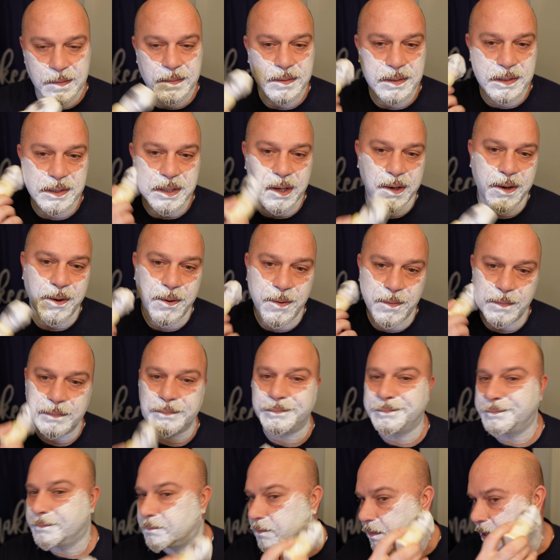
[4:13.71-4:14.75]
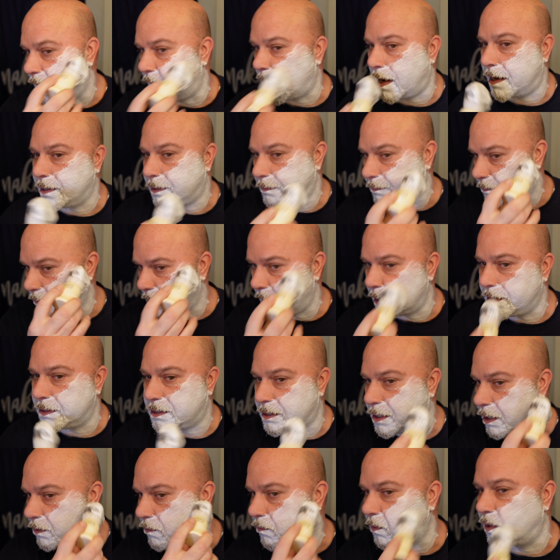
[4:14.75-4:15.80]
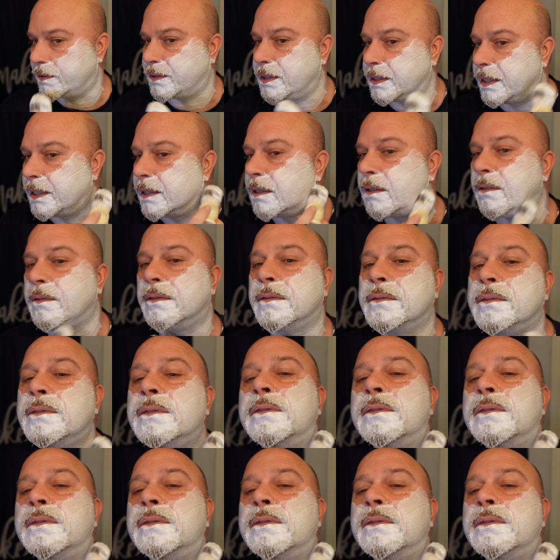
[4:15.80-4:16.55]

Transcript: So, yeah, I just didn't want the guilt.